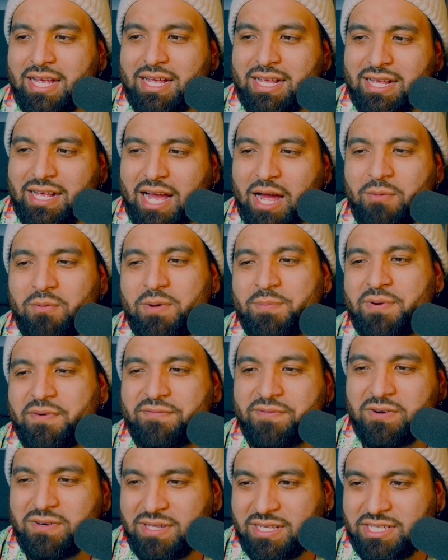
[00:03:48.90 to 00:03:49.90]
I would
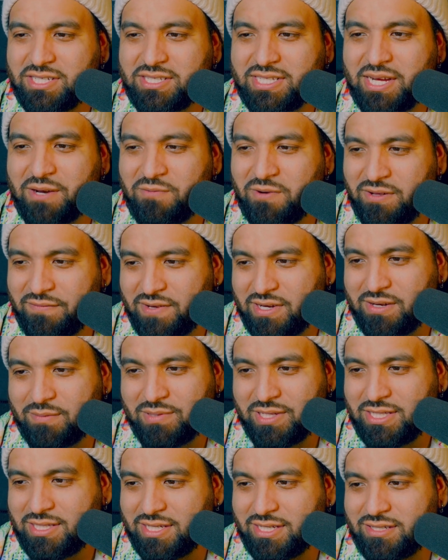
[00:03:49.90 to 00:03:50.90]
prefer to just get rid of it
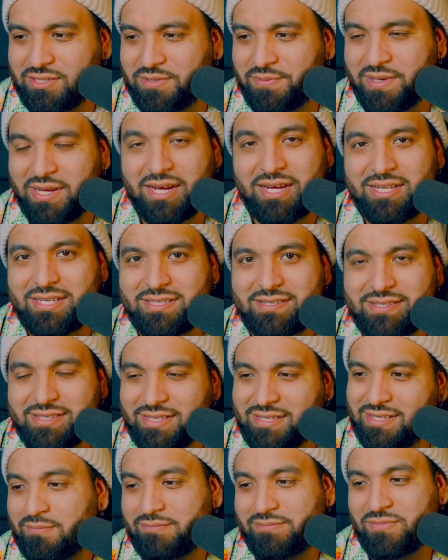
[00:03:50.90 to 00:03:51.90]
completely, to be honest,
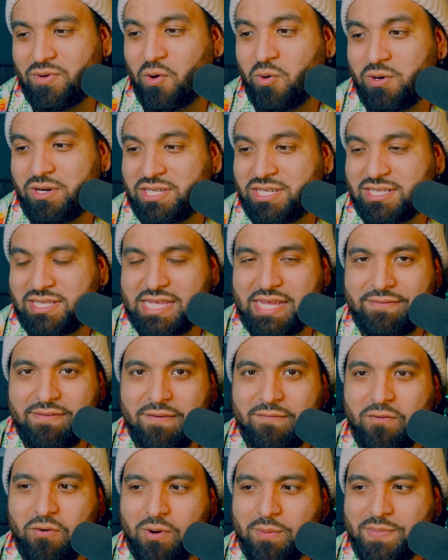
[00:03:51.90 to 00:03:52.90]
or just leave
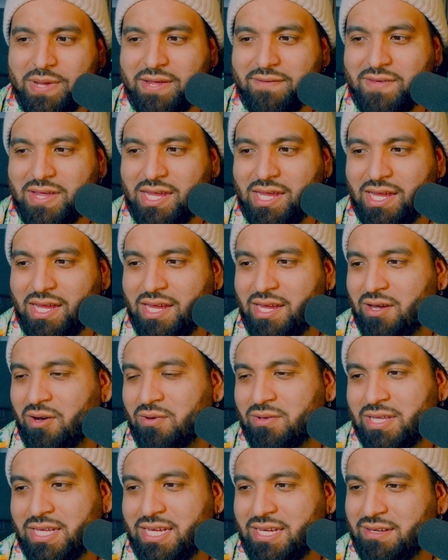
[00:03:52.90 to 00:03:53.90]
it for PvE
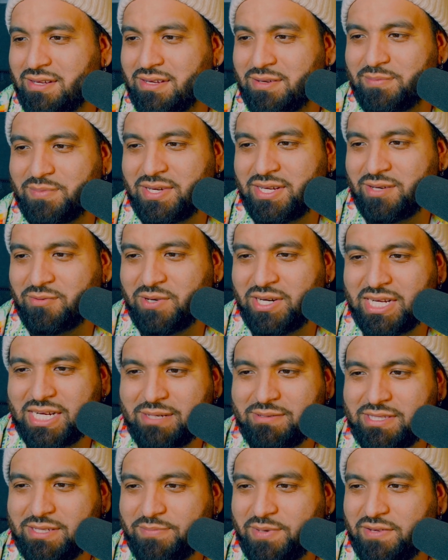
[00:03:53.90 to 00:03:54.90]
only. But when it
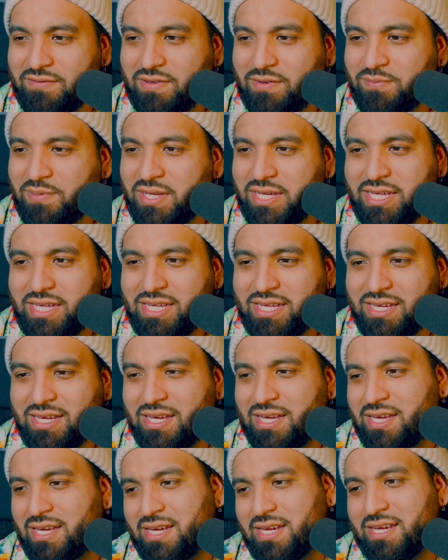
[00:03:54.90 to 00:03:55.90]
comes to PvP,
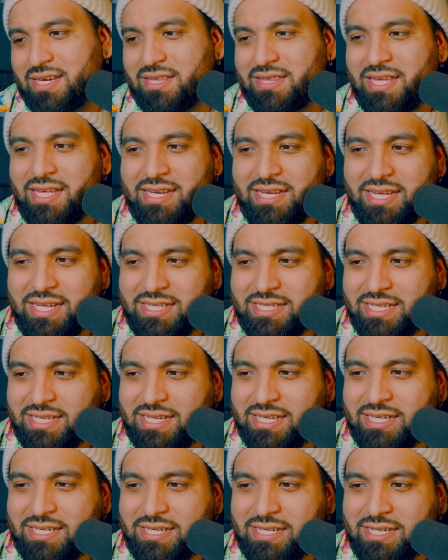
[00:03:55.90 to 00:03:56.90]
they need to
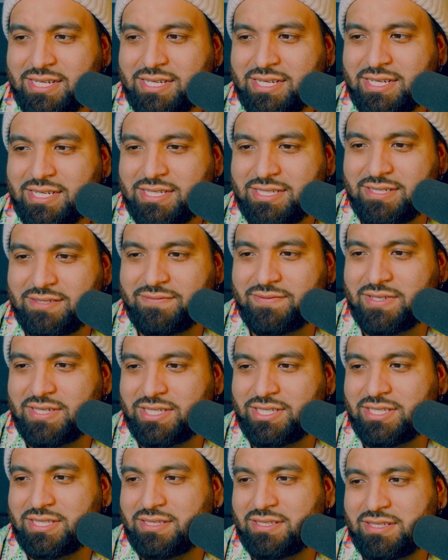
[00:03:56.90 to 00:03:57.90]
kind of
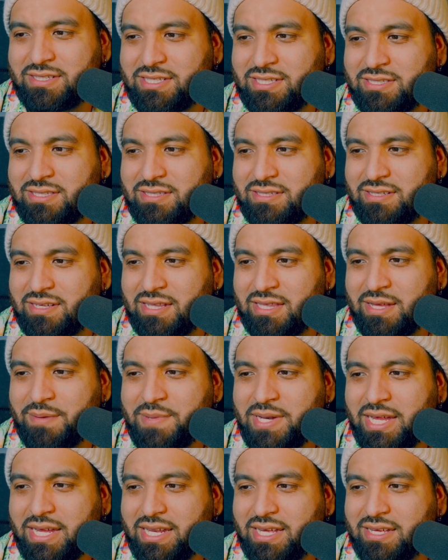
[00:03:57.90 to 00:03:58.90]
just
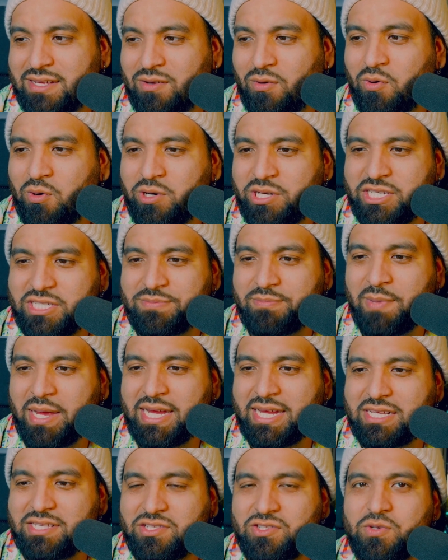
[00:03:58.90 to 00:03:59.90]
eliminate it, or just
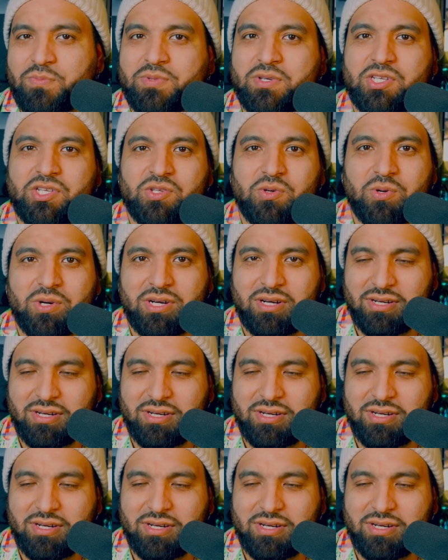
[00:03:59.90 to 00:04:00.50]
make it super short.